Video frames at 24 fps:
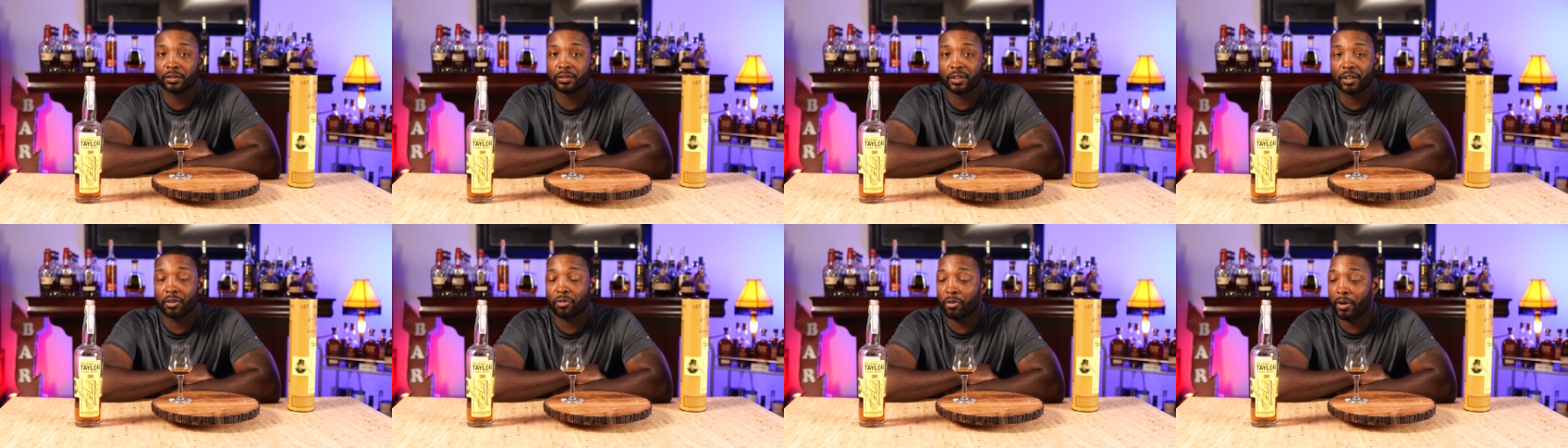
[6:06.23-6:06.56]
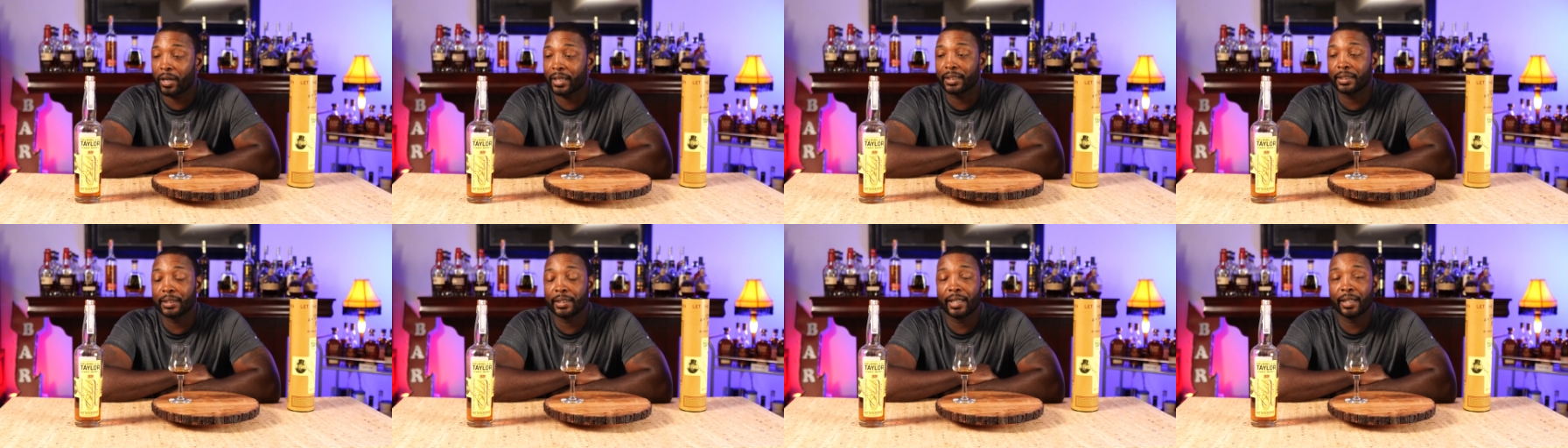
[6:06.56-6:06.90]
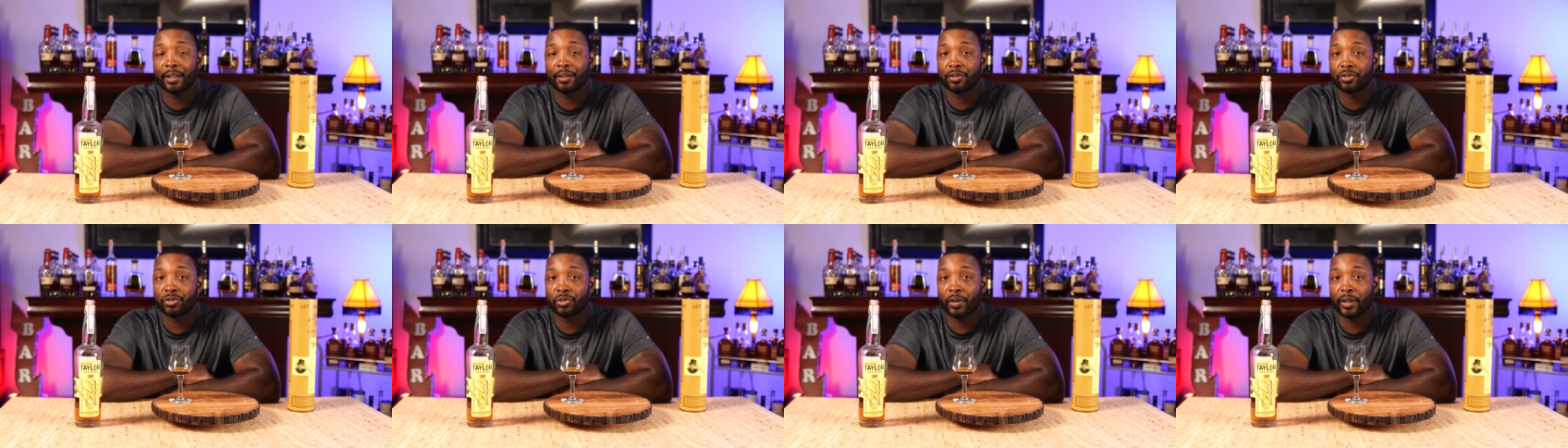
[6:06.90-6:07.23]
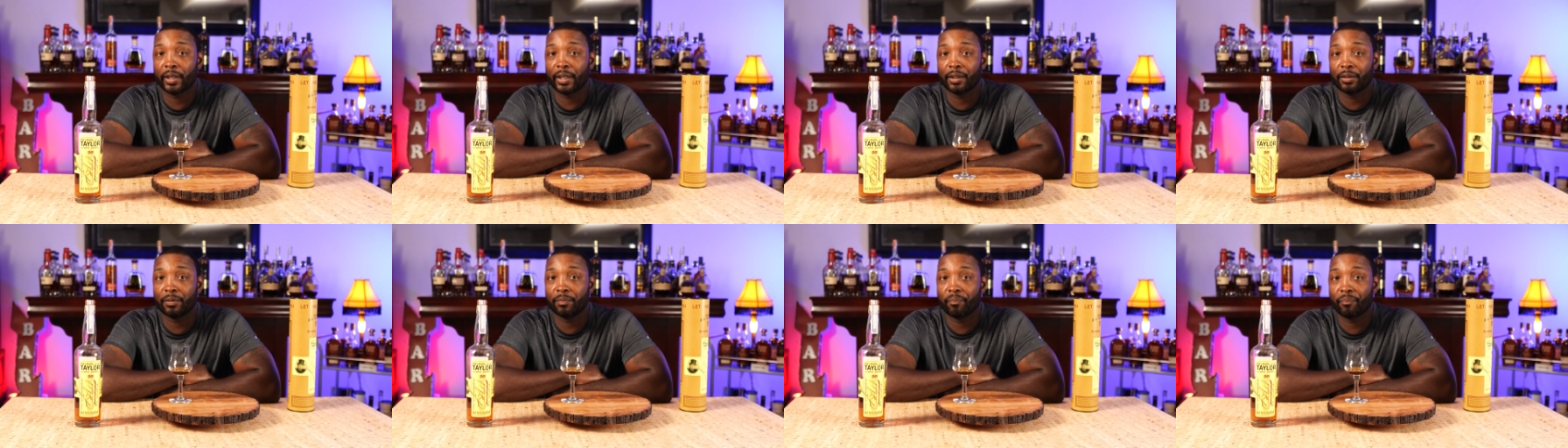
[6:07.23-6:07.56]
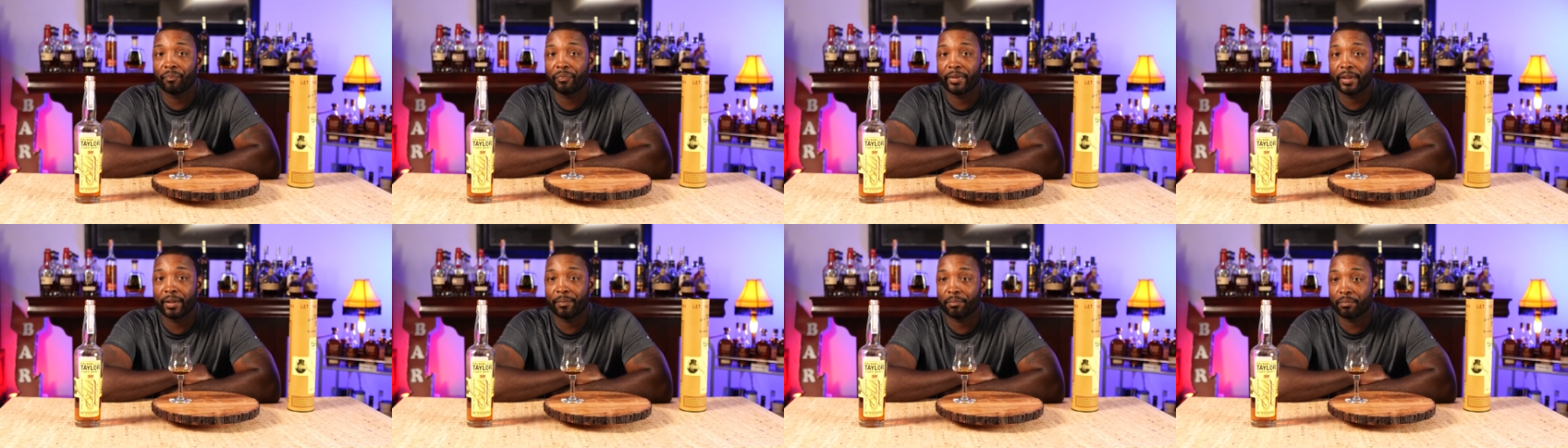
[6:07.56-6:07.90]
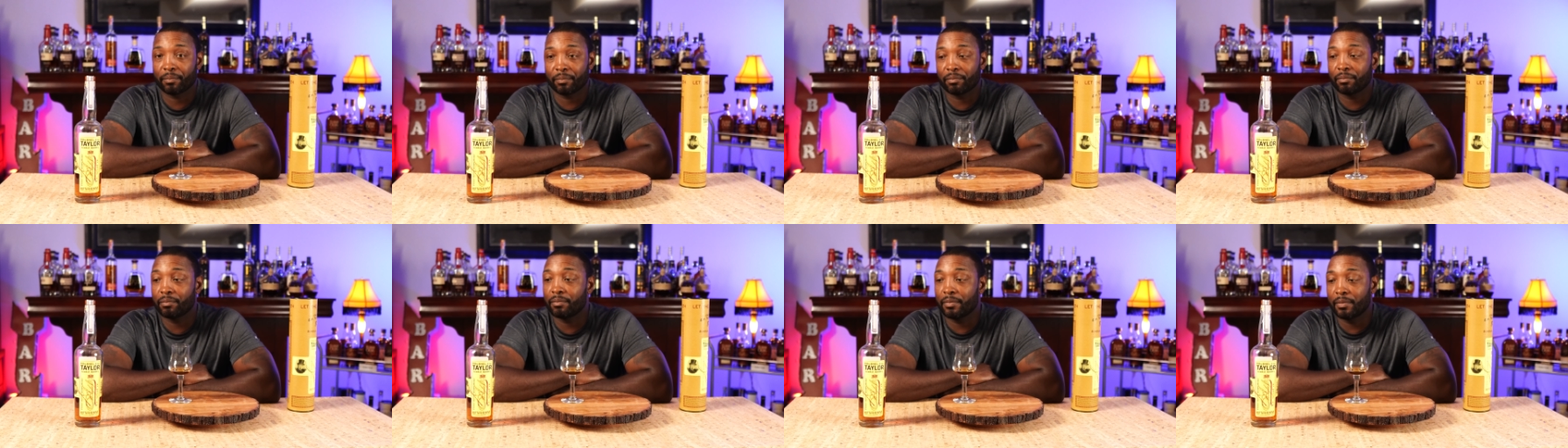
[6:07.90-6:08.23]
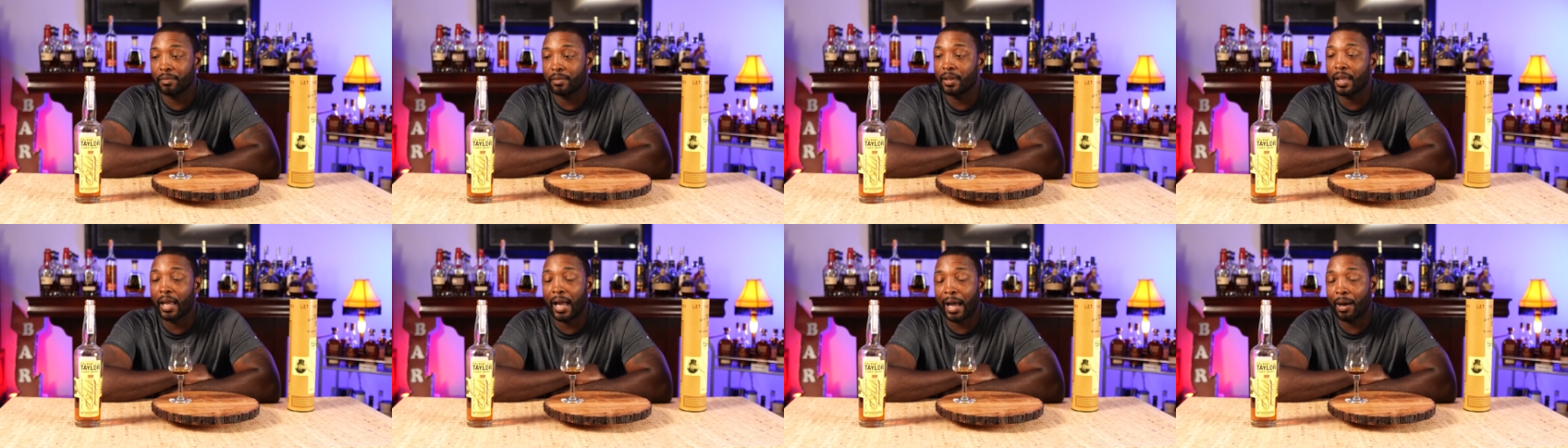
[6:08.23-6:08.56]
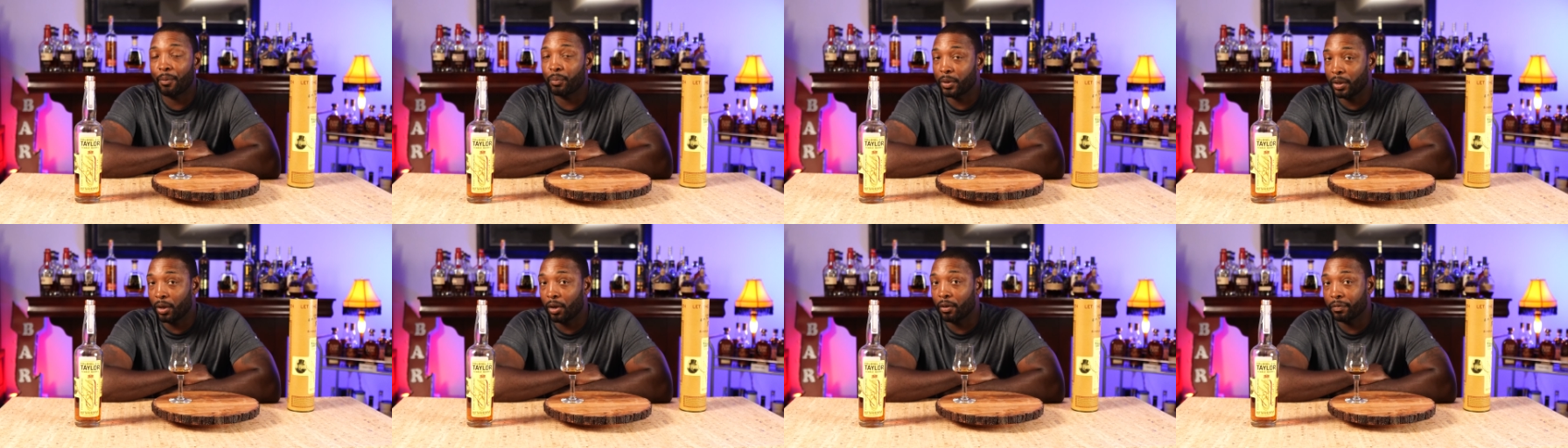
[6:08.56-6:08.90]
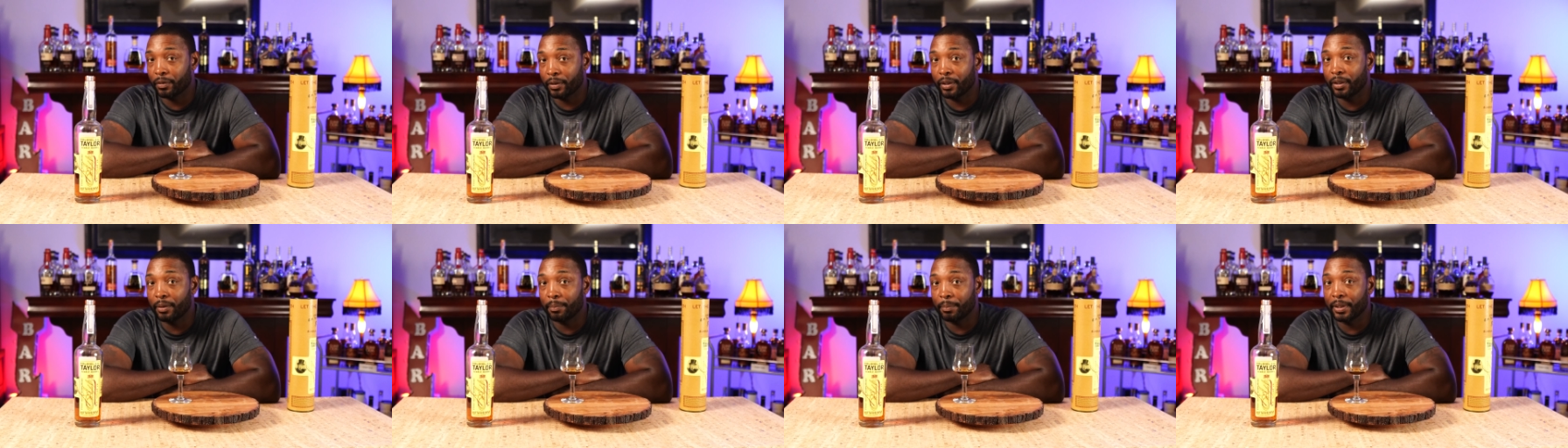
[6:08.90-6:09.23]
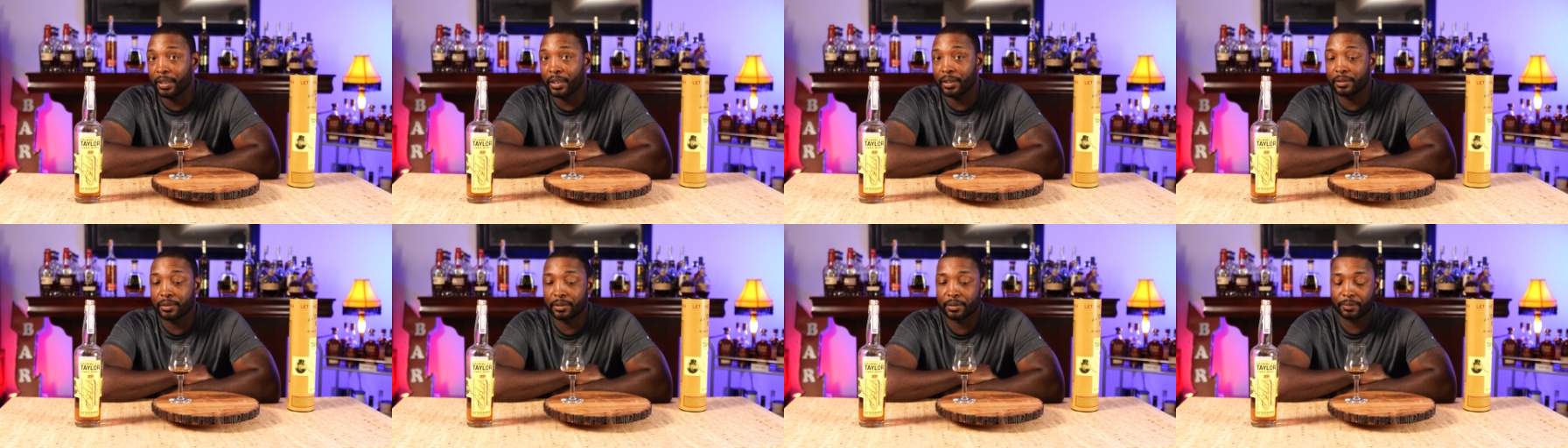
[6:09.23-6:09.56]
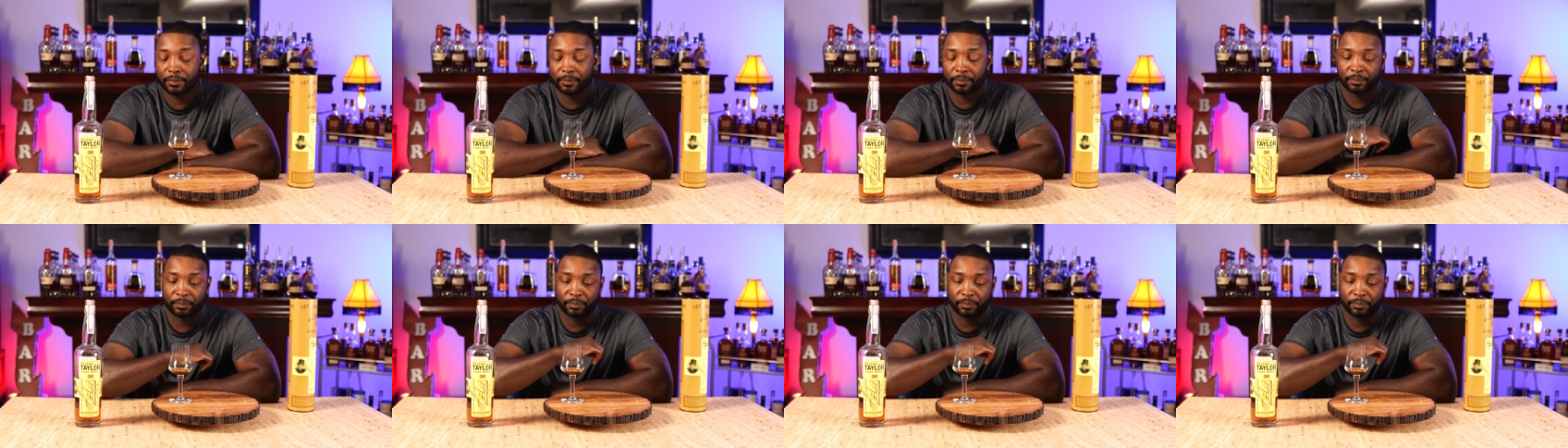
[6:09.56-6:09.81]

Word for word: directly down the drain, I would offer them this.